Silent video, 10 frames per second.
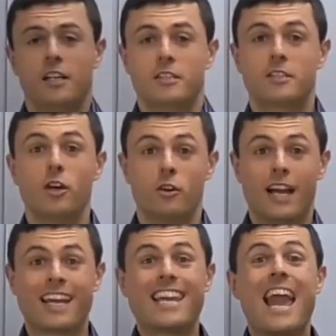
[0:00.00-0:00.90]
So
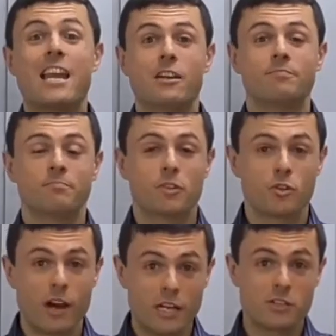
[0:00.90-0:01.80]
again,
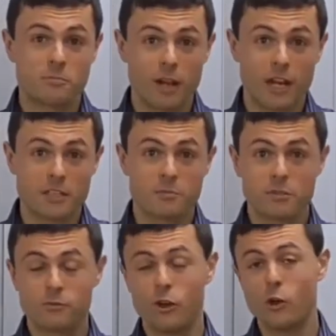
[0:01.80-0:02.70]
your action plans
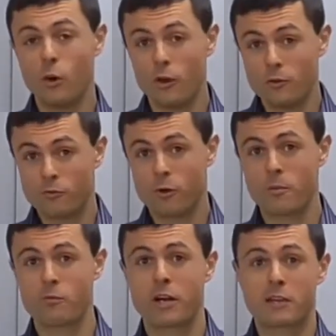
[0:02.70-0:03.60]
must follow on
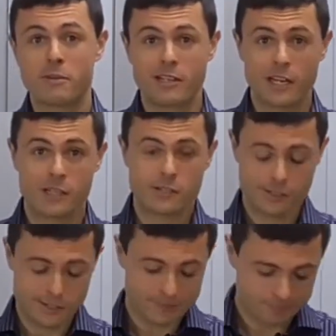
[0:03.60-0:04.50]
from the
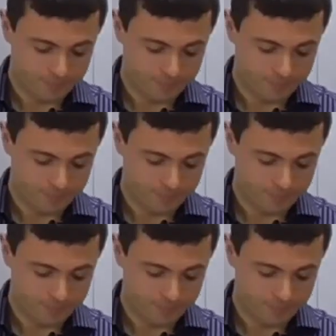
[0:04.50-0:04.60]
recommendations.